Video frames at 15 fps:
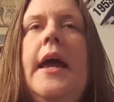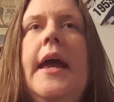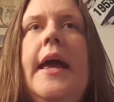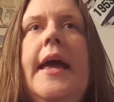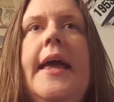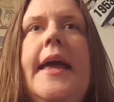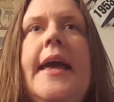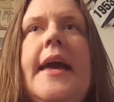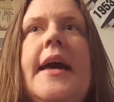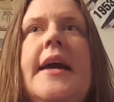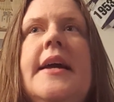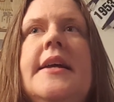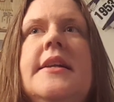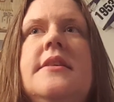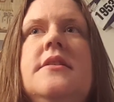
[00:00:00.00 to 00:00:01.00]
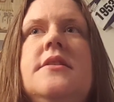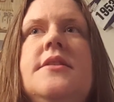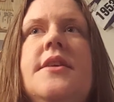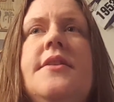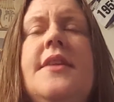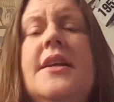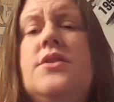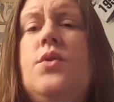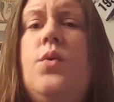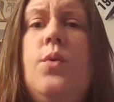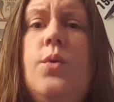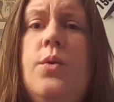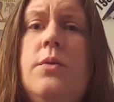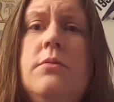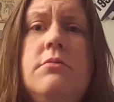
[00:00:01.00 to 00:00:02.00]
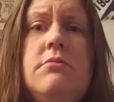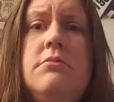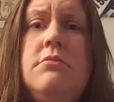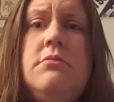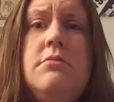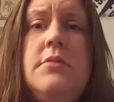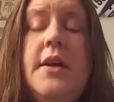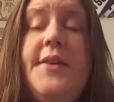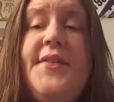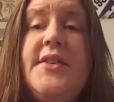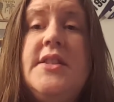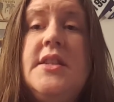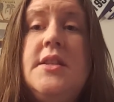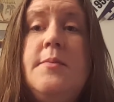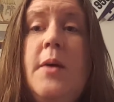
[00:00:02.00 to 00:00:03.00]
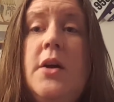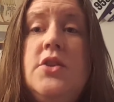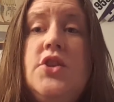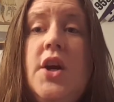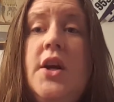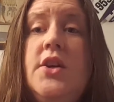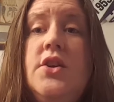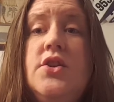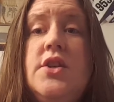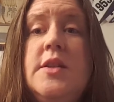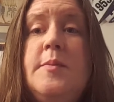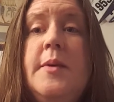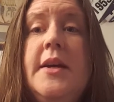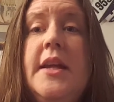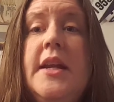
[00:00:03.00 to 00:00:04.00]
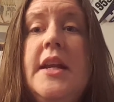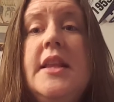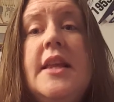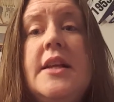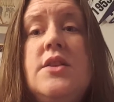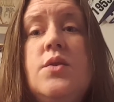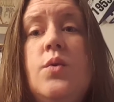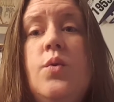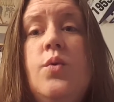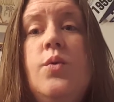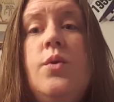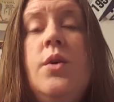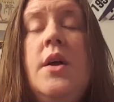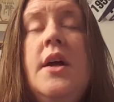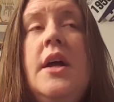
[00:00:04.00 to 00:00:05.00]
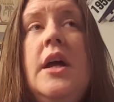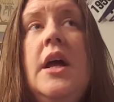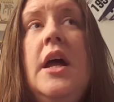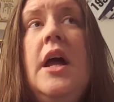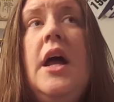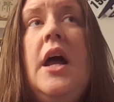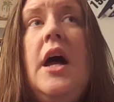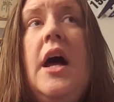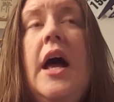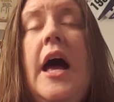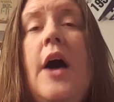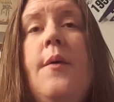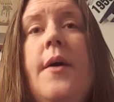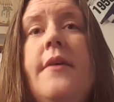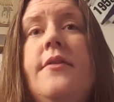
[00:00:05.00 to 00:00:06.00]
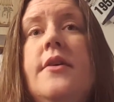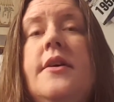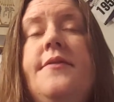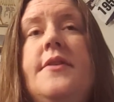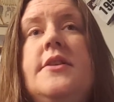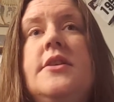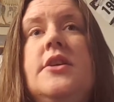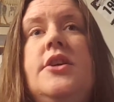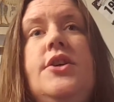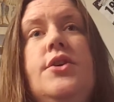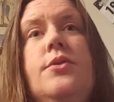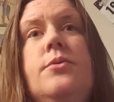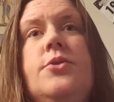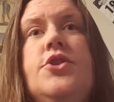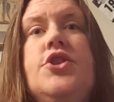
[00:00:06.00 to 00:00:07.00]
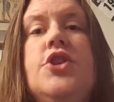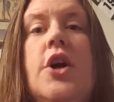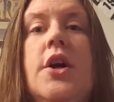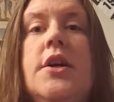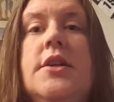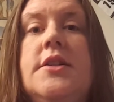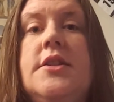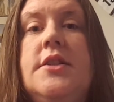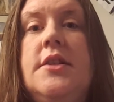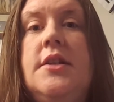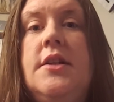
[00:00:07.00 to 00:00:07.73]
And that's cool. If it's a small chart and you're just beginning, that's cool. However, if it's a huge chart,